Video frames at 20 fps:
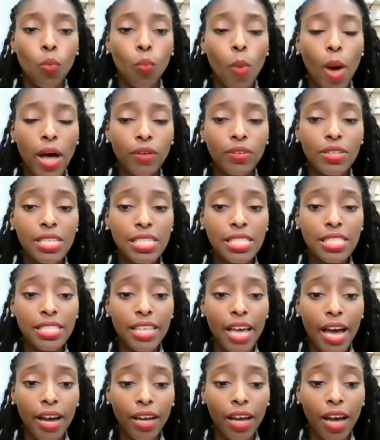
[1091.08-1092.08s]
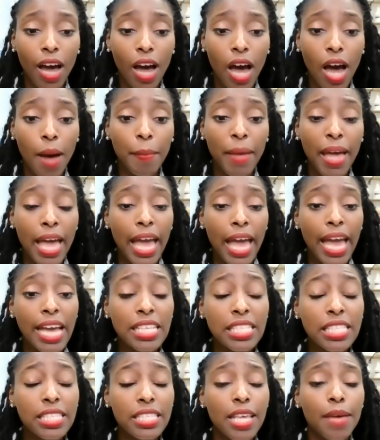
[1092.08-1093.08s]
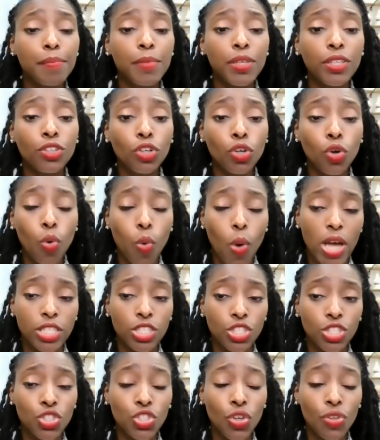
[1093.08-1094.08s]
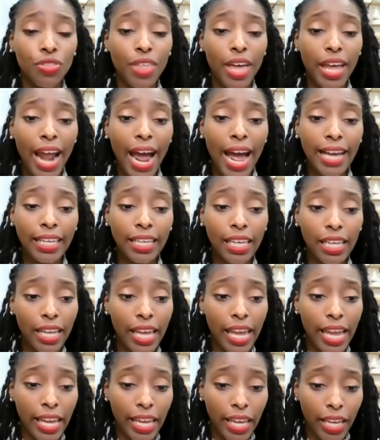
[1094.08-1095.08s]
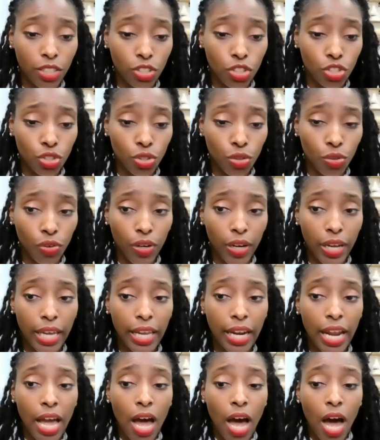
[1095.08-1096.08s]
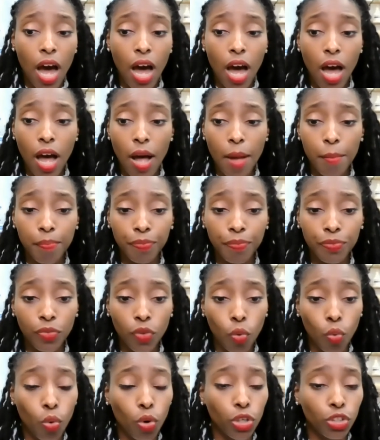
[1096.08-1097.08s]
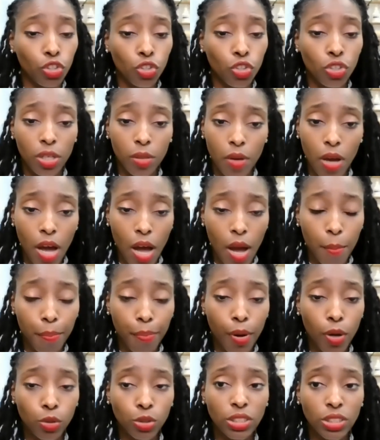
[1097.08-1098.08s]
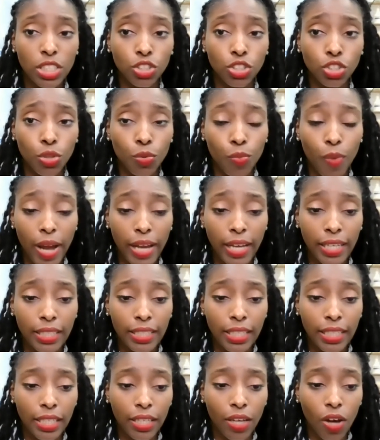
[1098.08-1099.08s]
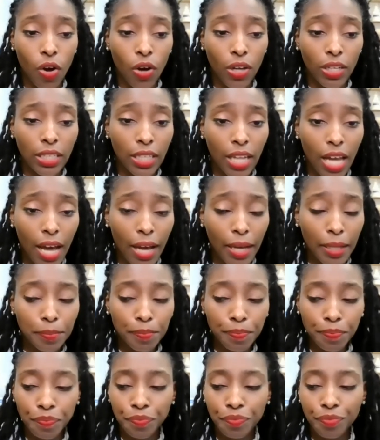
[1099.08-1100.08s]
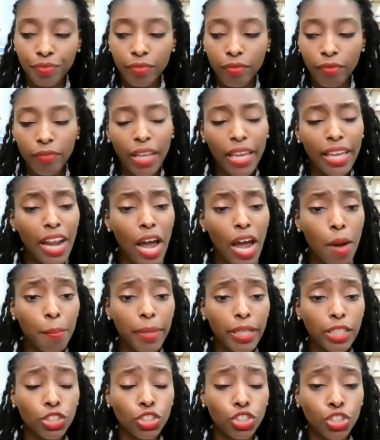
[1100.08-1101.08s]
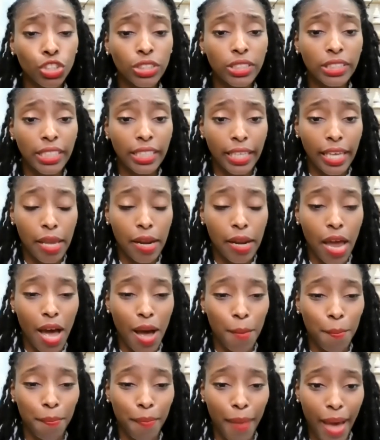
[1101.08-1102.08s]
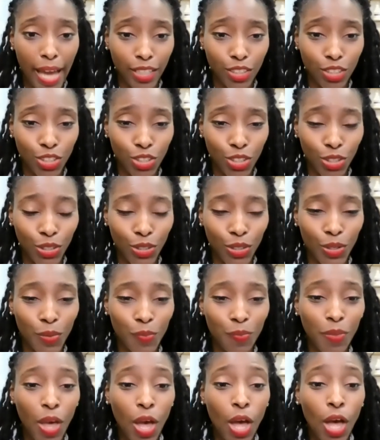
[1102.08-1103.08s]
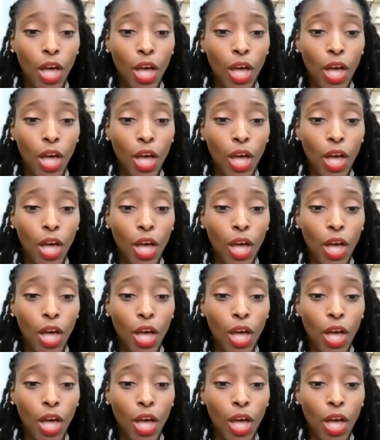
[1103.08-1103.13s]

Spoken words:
wellness.com, and send me your question so that I could answer it, or you could post it directly online, and I'll make sure to get back to you.